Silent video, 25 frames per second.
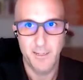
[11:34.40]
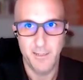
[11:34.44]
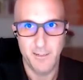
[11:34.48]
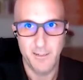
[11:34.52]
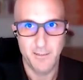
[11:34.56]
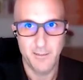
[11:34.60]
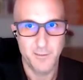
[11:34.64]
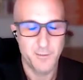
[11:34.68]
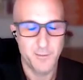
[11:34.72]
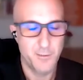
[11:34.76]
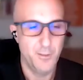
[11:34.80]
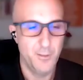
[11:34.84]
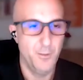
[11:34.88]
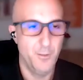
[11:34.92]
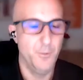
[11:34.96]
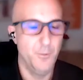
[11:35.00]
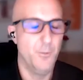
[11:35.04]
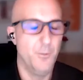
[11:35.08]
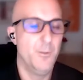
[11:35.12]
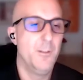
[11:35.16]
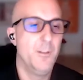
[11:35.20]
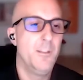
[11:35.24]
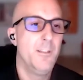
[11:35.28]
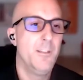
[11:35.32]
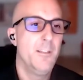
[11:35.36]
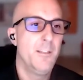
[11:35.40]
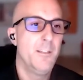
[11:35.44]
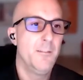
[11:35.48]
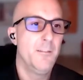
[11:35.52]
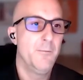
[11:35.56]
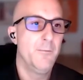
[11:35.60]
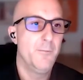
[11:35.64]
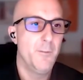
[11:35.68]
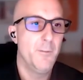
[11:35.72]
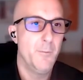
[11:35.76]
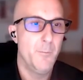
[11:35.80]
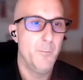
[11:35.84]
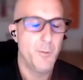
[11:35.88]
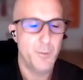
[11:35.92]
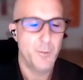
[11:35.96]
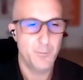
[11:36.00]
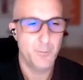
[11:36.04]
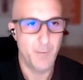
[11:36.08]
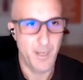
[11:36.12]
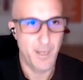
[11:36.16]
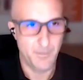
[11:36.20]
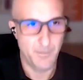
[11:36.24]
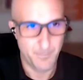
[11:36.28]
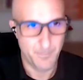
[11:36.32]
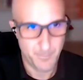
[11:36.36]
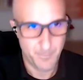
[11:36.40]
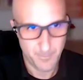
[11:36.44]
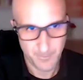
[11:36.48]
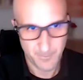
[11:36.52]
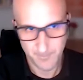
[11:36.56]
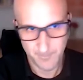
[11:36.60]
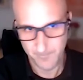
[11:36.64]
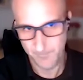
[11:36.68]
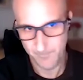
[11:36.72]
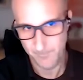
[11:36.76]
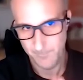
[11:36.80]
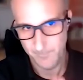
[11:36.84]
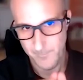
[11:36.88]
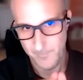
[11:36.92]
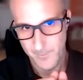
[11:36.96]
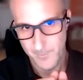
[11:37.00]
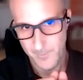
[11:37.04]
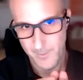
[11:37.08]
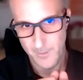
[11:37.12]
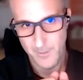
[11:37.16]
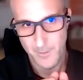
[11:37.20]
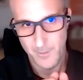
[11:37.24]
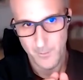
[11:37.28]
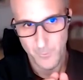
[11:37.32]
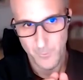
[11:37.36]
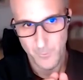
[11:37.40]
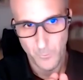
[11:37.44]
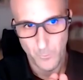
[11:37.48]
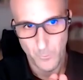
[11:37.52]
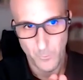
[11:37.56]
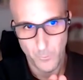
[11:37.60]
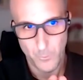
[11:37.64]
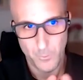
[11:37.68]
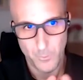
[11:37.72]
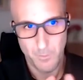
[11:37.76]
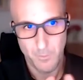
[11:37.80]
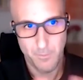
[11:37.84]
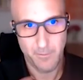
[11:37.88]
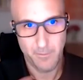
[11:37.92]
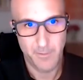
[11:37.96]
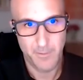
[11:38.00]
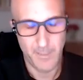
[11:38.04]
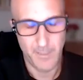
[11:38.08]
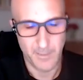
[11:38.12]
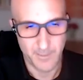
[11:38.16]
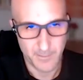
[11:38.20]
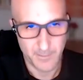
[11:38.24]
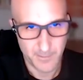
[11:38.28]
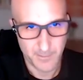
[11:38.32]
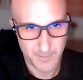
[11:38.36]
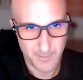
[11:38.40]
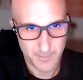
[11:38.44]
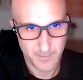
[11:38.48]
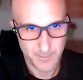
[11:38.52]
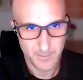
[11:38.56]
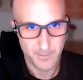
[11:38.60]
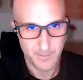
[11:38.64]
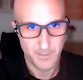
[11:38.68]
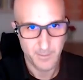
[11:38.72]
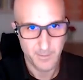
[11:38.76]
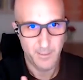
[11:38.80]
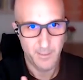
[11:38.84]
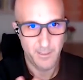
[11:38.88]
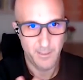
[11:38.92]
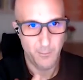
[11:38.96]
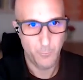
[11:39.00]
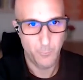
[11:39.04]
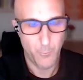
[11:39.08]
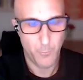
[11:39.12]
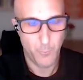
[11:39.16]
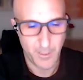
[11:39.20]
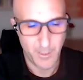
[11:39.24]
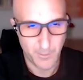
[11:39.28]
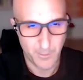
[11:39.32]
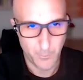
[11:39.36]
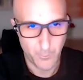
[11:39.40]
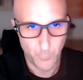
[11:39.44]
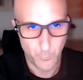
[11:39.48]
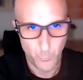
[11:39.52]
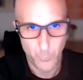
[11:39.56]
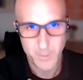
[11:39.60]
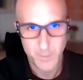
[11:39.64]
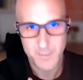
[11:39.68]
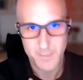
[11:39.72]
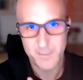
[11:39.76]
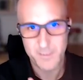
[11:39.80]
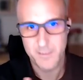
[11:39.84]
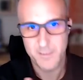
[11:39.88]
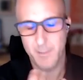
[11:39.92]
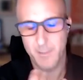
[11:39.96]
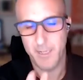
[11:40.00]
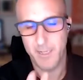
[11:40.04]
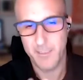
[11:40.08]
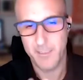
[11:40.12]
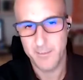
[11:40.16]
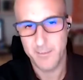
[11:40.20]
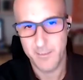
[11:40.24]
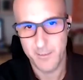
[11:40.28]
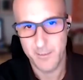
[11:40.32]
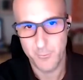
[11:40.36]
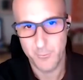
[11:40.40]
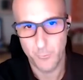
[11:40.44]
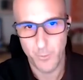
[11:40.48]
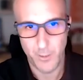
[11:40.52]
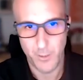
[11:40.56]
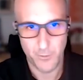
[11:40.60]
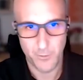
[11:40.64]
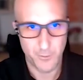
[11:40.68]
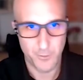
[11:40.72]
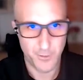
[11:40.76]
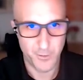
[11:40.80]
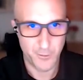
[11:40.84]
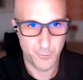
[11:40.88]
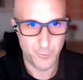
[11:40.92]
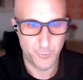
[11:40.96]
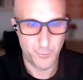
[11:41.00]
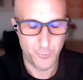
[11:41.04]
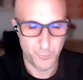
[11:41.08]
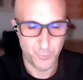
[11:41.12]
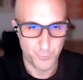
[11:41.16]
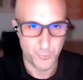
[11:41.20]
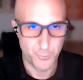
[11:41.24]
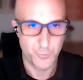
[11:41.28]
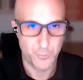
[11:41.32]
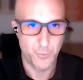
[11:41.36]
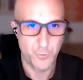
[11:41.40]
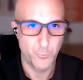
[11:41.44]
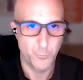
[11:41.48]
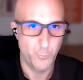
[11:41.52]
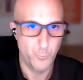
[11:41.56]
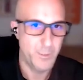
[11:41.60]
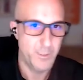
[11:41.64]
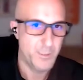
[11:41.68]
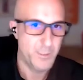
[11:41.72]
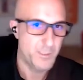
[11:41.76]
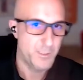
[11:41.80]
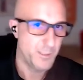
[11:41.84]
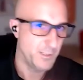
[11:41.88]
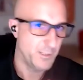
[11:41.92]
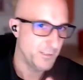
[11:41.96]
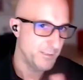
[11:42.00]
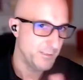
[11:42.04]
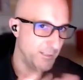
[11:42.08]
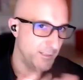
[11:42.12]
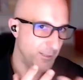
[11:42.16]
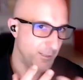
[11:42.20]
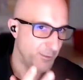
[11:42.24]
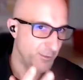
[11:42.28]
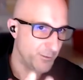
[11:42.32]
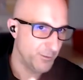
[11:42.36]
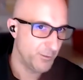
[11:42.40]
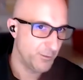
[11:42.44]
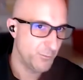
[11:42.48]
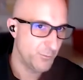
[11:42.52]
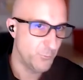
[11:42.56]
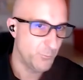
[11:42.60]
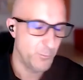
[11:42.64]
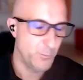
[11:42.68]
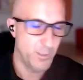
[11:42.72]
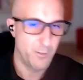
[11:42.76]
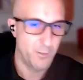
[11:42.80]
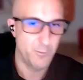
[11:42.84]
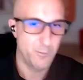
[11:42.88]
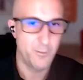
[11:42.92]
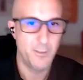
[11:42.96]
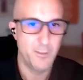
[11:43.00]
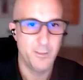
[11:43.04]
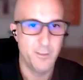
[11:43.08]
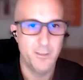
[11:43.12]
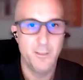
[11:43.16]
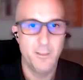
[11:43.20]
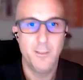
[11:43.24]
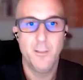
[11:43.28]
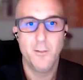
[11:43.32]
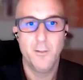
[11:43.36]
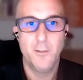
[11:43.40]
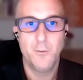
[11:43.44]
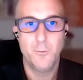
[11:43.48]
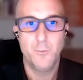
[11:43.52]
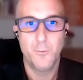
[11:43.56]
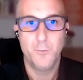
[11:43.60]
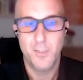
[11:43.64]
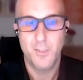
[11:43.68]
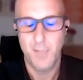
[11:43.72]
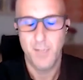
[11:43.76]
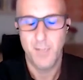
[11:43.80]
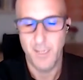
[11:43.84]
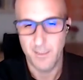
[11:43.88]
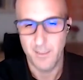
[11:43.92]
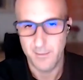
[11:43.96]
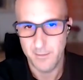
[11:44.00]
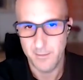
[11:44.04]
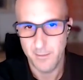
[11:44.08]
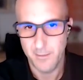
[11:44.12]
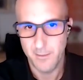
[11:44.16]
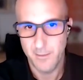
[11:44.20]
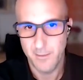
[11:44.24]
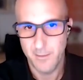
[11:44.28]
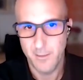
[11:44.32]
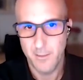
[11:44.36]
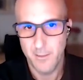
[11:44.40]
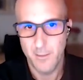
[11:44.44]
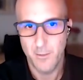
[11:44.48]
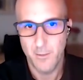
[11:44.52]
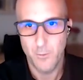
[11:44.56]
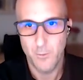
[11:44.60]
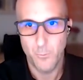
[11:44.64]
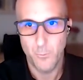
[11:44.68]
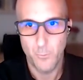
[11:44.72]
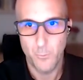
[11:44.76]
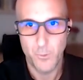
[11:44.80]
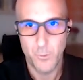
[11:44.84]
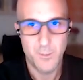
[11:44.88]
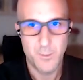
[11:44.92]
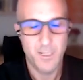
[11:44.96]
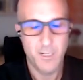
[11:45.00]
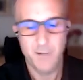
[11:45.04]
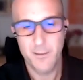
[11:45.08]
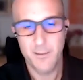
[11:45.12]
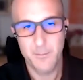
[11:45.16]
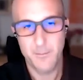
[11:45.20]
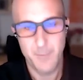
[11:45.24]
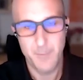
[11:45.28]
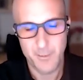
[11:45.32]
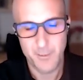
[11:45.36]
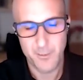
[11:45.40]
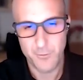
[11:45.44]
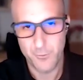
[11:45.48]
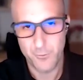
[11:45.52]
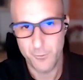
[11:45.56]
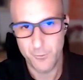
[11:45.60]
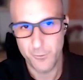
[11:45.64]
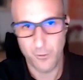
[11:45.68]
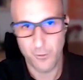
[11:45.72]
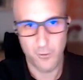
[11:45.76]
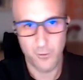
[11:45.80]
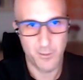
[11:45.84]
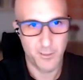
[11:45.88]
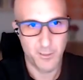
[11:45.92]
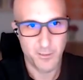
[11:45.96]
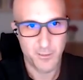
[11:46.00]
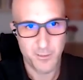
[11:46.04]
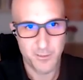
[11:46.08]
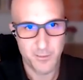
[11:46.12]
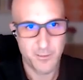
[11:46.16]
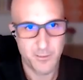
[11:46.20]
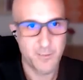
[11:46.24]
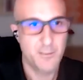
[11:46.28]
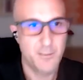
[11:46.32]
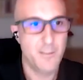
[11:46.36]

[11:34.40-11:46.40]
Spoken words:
So from bottom up, things, layer one, which devices we are going to use, which sensors we are going to select, which are the best controllers